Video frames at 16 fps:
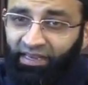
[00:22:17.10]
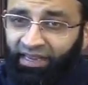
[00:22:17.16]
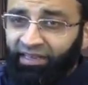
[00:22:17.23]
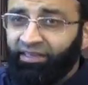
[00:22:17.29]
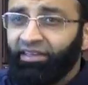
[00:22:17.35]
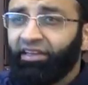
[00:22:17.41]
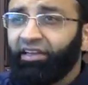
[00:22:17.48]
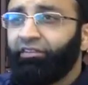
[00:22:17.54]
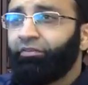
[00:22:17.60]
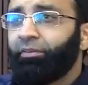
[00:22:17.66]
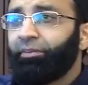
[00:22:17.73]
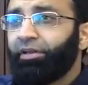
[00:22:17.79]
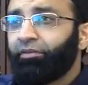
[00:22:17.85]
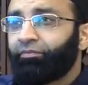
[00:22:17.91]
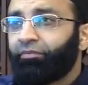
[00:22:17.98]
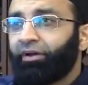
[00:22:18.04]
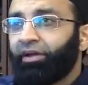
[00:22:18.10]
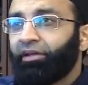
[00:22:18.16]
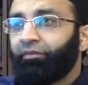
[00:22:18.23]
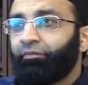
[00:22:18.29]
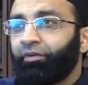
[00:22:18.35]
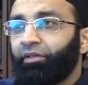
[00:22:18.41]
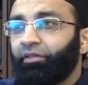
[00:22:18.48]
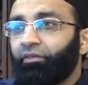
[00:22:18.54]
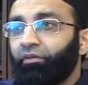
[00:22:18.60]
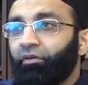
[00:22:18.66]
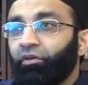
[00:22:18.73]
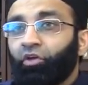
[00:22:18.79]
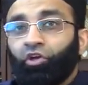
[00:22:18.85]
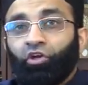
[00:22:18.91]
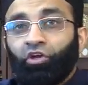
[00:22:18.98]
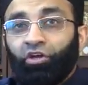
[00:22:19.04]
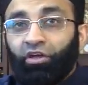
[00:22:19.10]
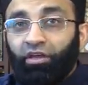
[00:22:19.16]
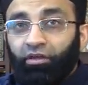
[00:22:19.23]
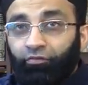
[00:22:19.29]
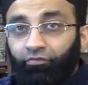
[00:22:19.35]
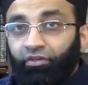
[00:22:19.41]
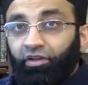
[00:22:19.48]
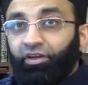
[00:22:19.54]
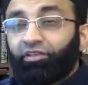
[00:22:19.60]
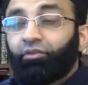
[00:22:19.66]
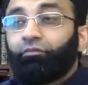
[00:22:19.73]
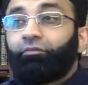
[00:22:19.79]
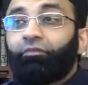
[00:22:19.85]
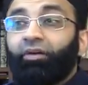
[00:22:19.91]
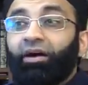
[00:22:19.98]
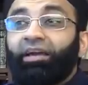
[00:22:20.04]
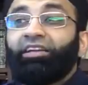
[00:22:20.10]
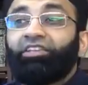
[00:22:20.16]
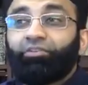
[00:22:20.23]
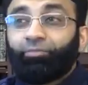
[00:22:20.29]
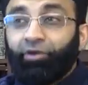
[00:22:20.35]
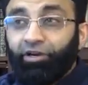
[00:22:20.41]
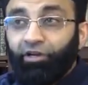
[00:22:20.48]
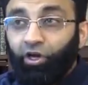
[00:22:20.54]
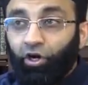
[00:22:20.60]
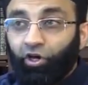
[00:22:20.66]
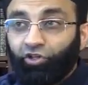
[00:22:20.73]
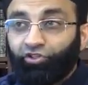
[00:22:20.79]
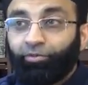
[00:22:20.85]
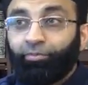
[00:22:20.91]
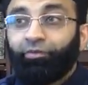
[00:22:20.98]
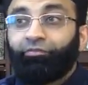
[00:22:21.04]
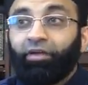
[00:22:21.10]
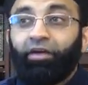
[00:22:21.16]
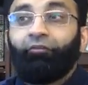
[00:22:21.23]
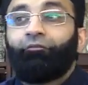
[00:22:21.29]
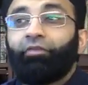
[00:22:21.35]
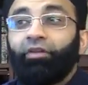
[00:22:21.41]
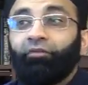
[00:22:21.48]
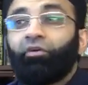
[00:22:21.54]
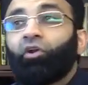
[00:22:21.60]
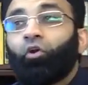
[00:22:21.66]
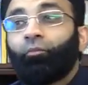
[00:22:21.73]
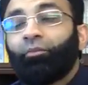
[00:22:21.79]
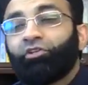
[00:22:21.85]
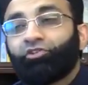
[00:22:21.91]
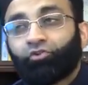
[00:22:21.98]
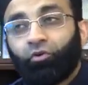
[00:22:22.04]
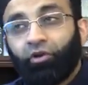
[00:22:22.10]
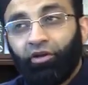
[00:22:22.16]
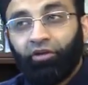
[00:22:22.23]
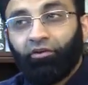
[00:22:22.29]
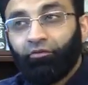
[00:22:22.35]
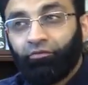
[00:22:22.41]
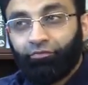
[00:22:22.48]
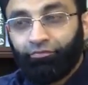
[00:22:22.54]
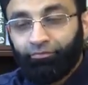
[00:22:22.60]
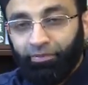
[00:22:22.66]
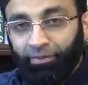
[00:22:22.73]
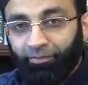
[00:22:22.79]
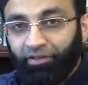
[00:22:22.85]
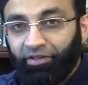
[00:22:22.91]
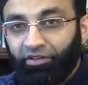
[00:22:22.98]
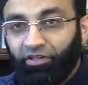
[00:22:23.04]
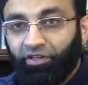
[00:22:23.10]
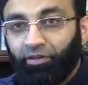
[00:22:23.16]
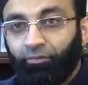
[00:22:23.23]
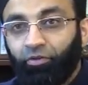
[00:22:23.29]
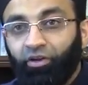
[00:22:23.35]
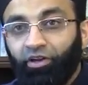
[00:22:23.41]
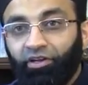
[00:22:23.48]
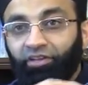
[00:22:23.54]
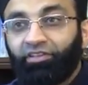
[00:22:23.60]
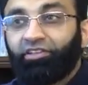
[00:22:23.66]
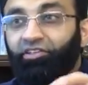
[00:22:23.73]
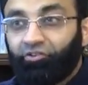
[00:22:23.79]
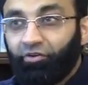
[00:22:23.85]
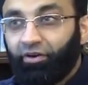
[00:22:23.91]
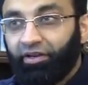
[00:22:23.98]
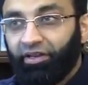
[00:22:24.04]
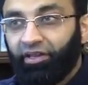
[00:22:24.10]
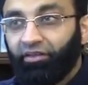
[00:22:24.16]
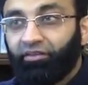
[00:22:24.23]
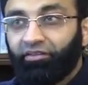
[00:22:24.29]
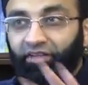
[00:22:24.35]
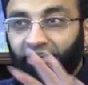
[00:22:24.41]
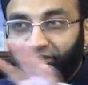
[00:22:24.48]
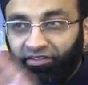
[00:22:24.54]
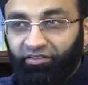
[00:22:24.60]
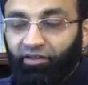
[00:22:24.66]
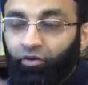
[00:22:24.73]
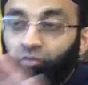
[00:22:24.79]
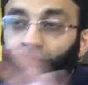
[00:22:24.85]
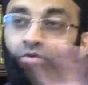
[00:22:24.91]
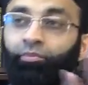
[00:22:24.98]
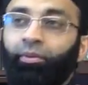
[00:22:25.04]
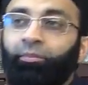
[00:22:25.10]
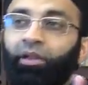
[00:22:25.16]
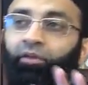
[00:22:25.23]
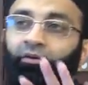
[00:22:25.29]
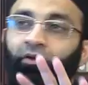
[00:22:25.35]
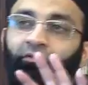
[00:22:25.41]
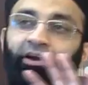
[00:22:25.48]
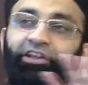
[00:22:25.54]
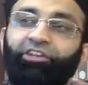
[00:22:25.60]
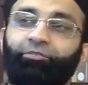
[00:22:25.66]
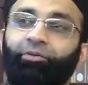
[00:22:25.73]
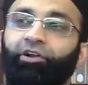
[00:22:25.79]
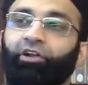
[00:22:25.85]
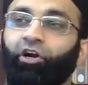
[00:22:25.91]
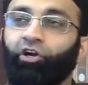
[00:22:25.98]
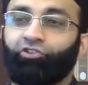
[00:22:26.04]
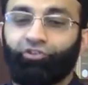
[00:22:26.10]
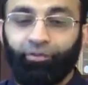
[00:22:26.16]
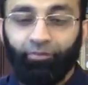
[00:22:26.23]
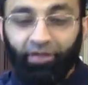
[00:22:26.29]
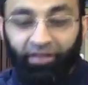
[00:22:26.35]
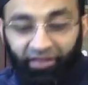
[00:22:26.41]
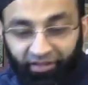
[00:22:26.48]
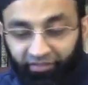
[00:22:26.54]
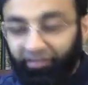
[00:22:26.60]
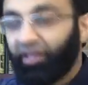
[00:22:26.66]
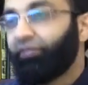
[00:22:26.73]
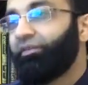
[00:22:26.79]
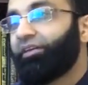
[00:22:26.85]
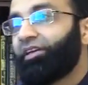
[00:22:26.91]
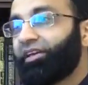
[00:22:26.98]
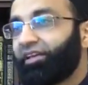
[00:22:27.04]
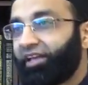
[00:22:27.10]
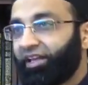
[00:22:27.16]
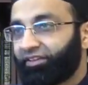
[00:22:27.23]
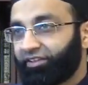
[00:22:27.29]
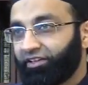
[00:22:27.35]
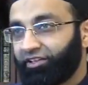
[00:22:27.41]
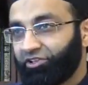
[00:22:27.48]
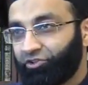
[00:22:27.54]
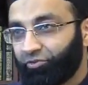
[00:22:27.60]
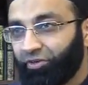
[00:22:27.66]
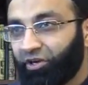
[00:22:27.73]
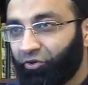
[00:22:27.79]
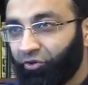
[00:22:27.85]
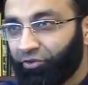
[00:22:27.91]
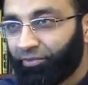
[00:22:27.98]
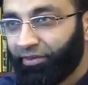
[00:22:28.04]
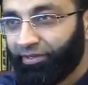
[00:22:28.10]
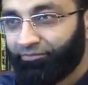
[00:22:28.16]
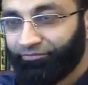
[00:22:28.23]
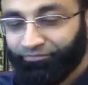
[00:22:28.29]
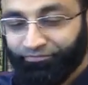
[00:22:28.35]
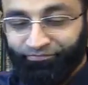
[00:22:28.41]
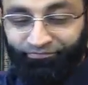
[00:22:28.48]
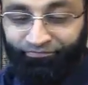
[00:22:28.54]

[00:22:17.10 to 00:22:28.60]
And need will be defined with if there is a widespread hardship, if everyone or majority of people in the community is struggling, that's umum below a widespread hardship, then we can cancel the Jummah khutbah.